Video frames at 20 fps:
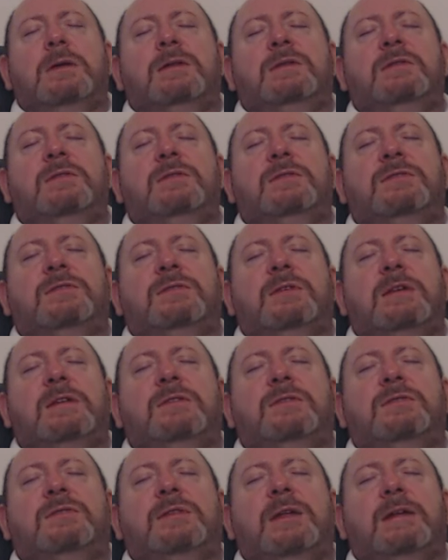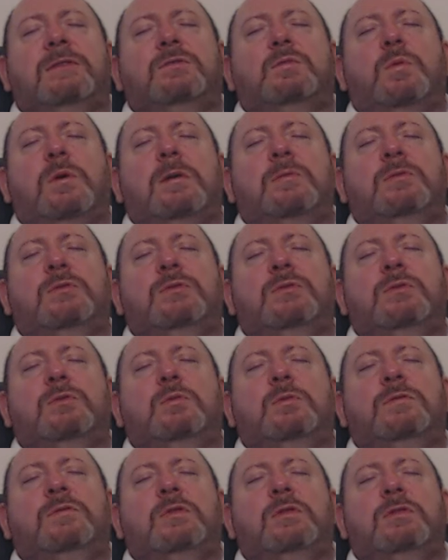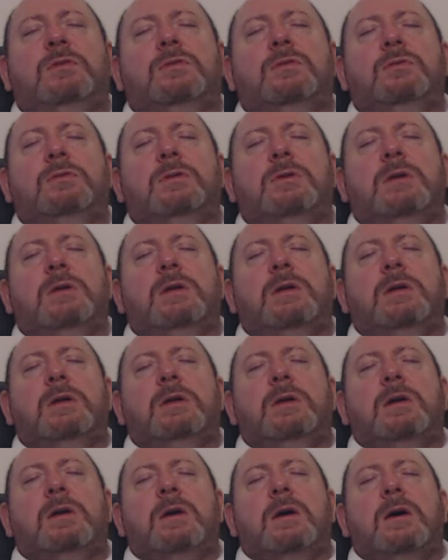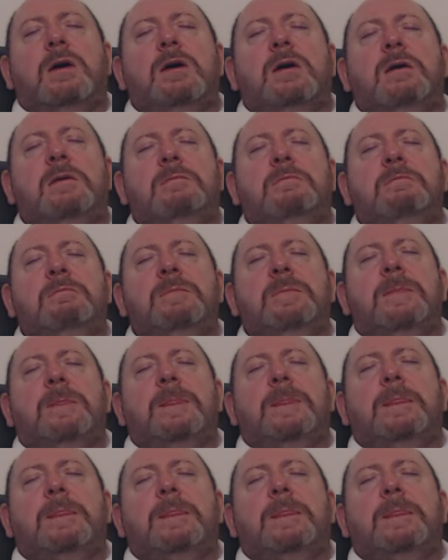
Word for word: And in a sense, that's what I'm doing with you. Um,